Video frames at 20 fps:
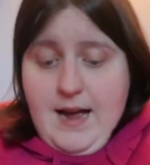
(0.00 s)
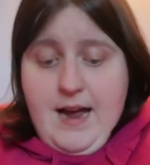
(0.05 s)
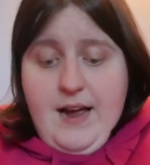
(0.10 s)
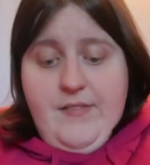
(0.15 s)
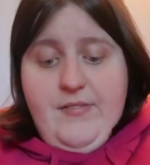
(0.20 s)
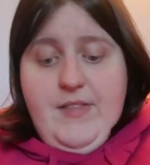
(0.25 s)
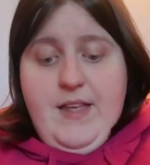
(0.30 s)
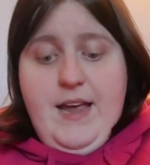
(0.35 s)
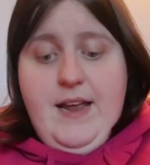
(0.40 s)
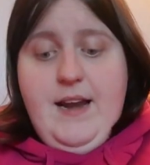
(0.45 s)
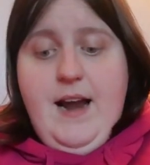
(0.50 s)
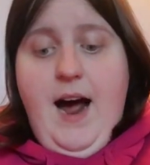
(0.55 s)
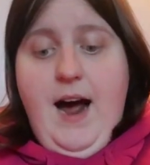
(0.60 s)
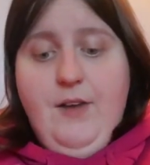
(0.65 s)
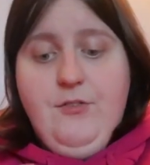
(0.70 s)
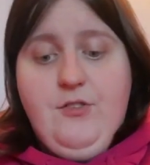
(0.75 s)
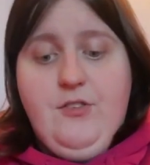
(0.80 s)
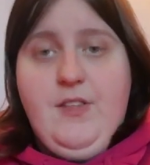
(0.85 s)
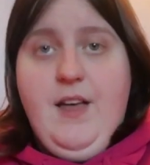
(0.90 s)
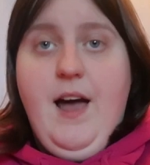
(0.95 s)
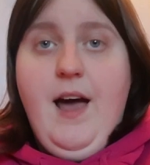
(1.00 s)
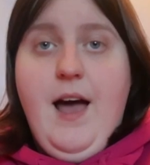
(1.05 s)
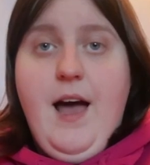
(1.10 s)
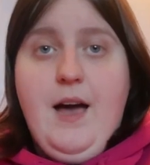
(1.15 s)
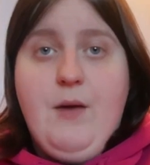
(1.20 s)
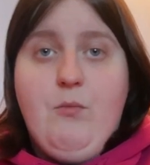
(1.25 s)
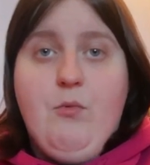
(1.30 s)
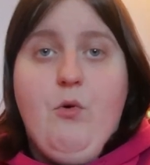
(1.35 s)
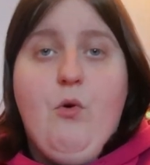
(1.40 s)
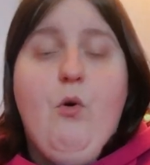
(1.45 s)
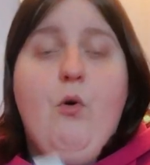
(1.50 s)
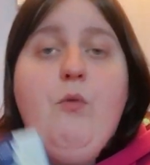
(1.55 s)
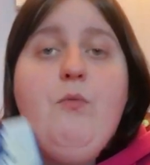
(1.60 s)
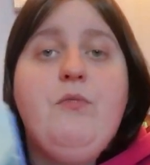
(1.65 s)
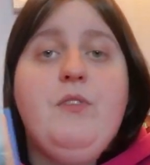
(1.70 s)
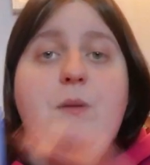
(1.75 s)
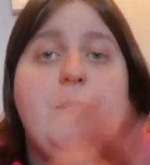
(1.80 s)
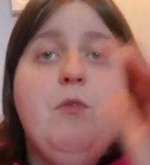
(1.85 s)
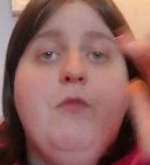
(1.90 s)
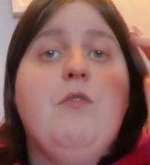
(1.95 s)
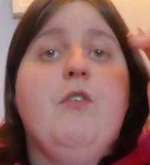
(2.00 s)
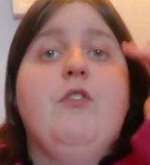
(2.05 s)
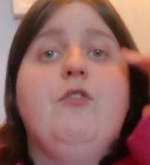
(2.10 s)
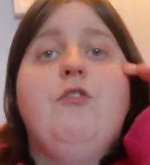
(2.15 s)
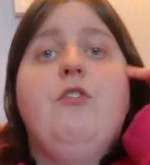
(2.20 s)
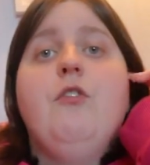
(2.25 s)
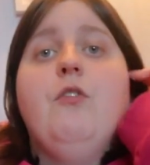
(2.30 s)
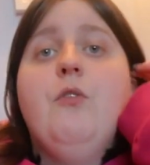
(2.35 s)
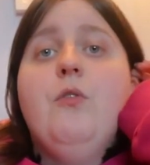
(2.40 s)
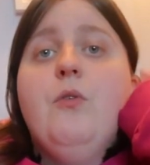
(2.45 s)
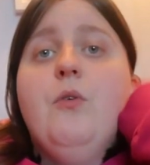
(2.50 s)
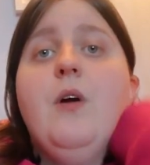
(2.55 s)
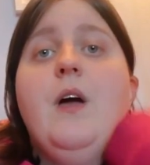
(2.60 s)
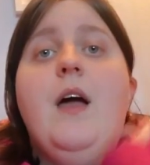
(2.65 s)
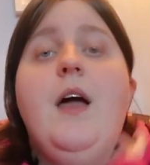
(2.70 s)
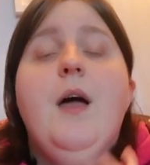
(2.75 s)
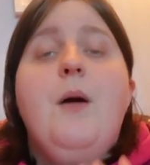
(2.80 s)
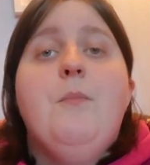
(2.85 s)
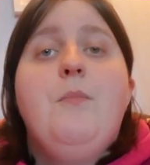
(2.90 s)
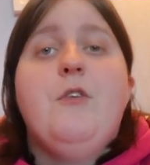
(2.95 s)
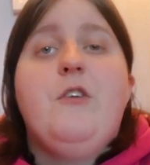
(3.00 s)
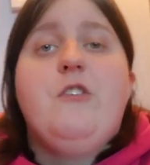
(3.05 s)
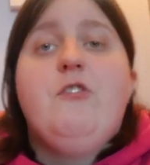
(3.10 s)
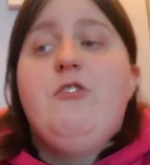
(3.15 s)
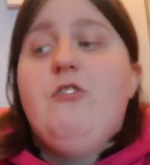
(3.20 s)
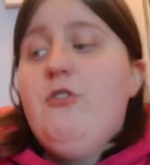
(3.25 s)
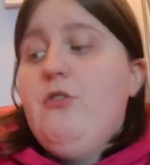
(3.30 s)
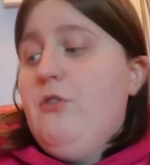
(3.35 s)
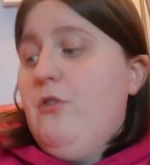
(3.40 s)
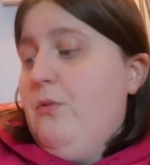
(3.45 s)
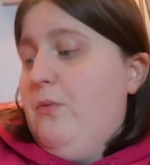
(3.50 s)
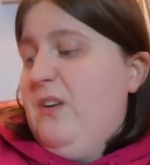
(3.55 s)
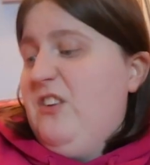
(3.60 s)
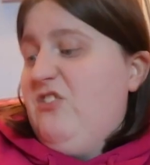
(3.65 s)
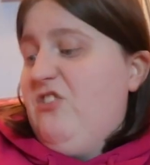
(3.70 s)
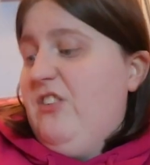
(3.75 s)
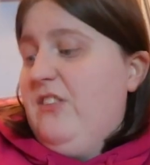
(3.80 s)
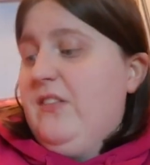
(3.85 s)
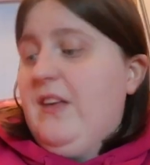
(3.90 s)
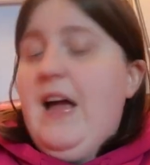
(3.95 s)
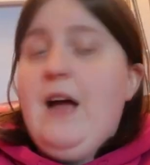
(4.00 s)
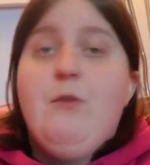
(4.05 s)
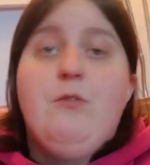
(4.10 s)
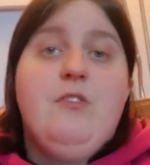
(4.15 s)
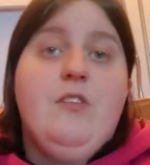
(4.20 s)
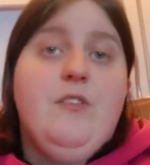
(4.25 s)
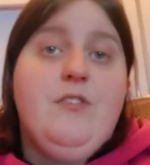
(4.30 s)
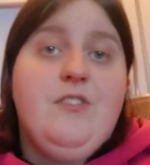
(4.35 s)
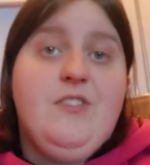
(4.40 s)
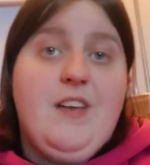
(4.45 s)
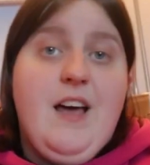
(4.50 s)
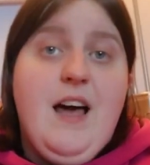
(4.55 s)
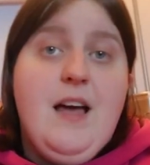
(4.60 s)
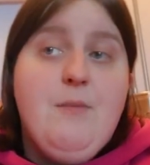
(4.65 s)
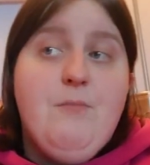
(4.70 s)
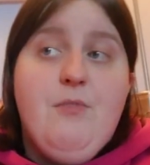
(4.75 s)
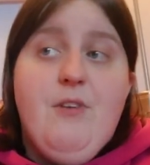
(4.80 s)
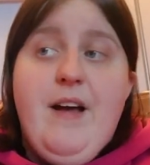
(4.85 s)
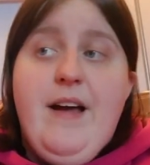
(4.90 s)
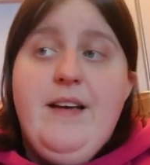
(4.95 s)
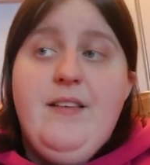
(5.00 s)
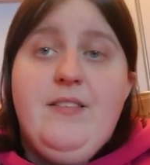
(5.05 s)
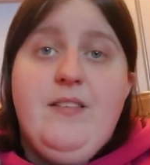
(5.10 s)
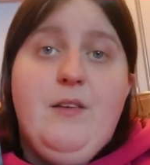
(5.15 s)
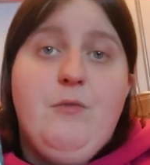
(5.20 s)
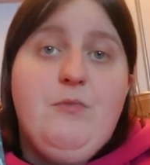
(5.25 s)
And then after that, I will hopefully move on to book 2, which is House of Sky and Breath.